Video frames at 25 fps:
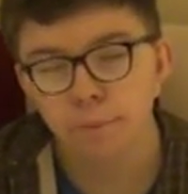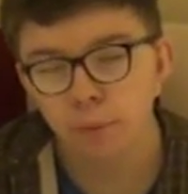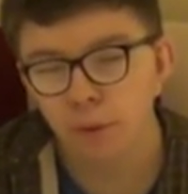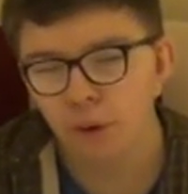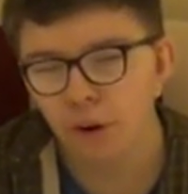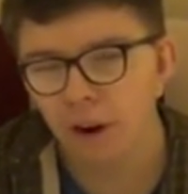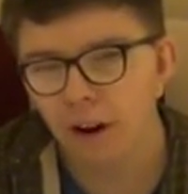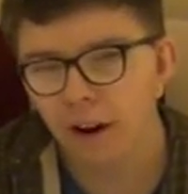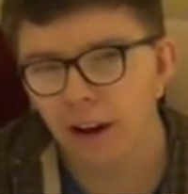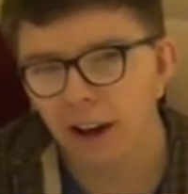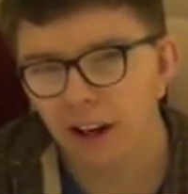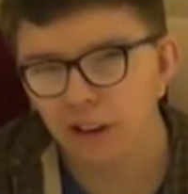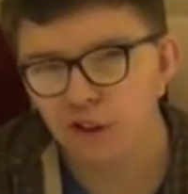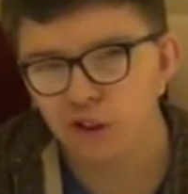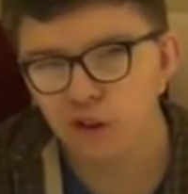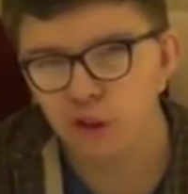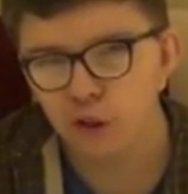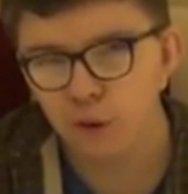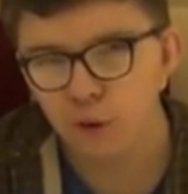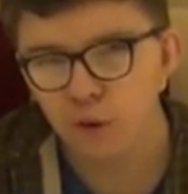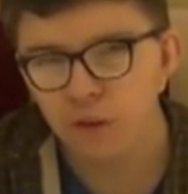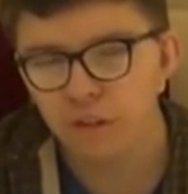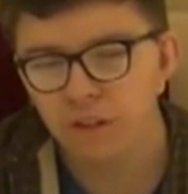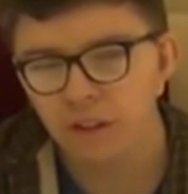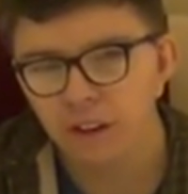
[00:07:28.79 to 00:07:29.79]
But I
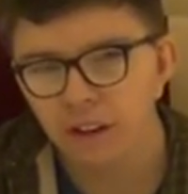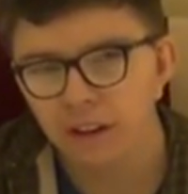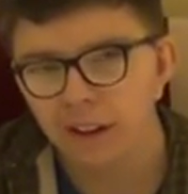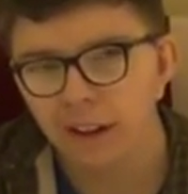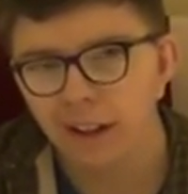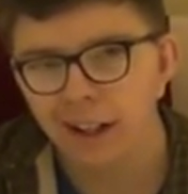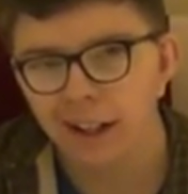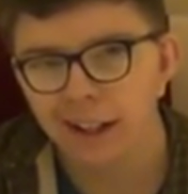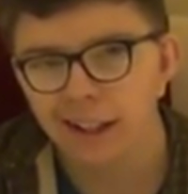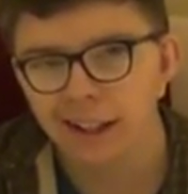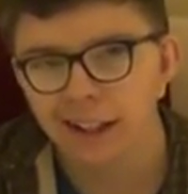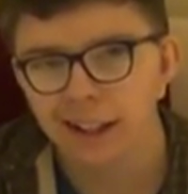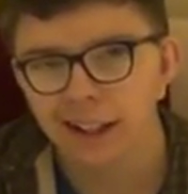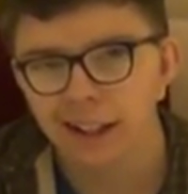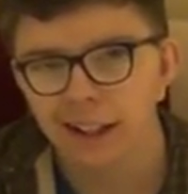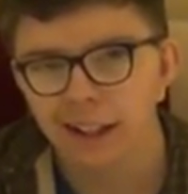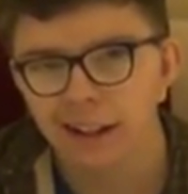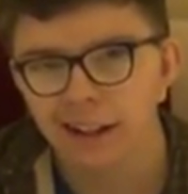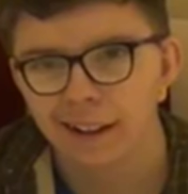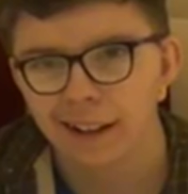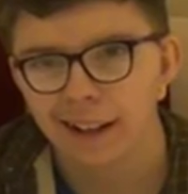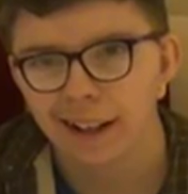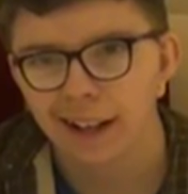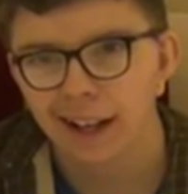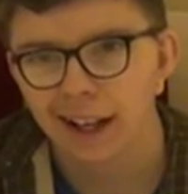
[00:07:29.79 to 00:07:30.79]
do feel
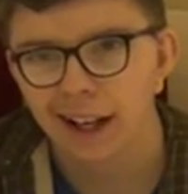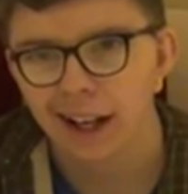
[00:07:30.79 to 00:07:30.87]
like